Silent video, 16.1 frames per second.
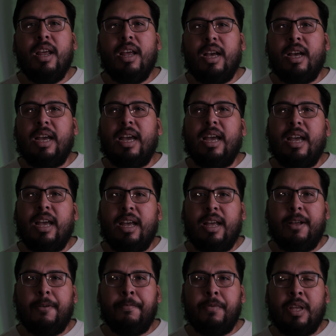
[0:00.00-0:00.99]

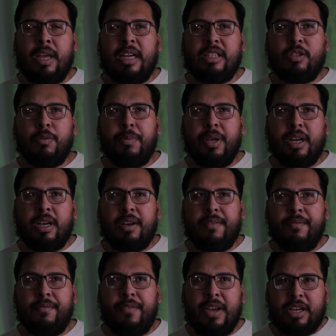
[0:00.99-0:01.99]
There has to be a
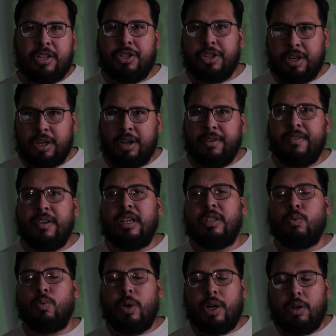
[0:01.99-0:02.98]
convection oven
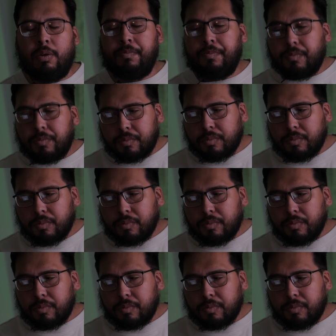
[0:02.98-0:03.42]
as well.